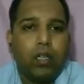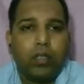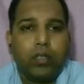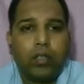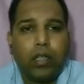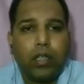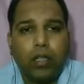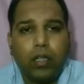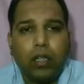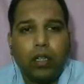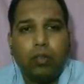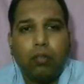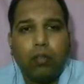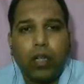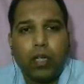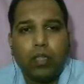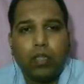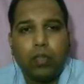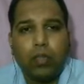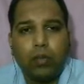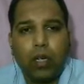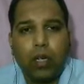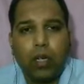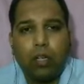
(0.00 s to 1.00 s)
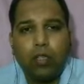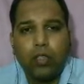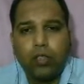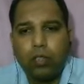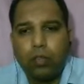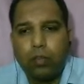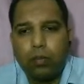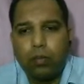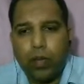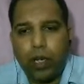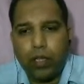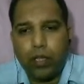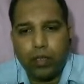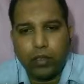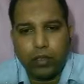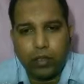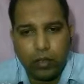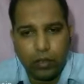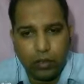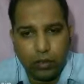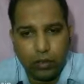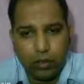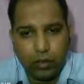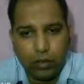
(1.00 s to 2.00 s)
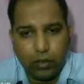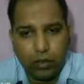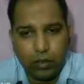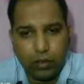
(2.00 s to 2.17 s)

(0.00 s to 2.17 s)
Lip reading: Standard microbiological practices.